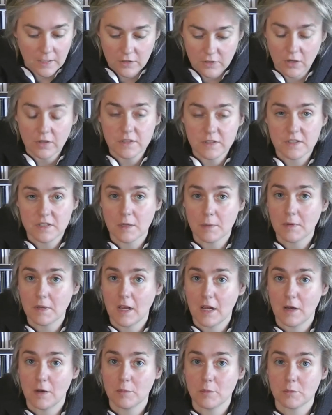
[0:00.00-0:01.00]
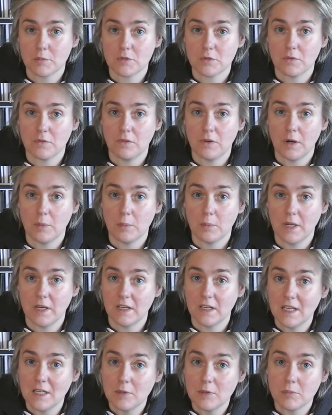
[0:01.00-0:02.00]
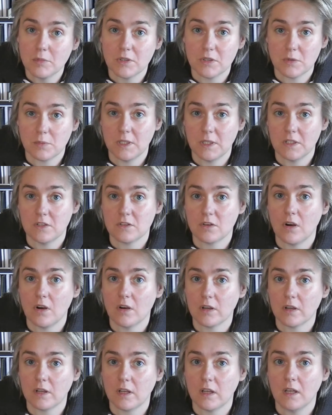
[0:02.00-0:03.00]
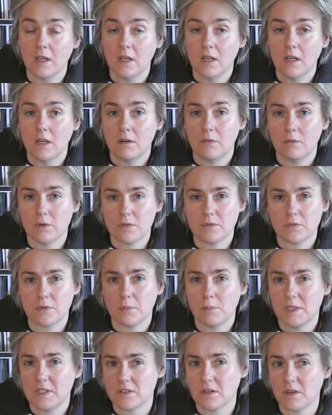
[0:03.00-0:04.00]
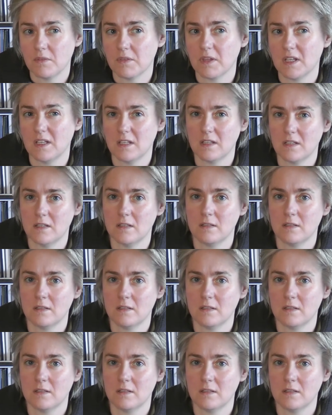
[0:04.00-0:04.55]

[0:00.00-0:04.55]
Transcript: concept album so far where the in-between talking was for me something that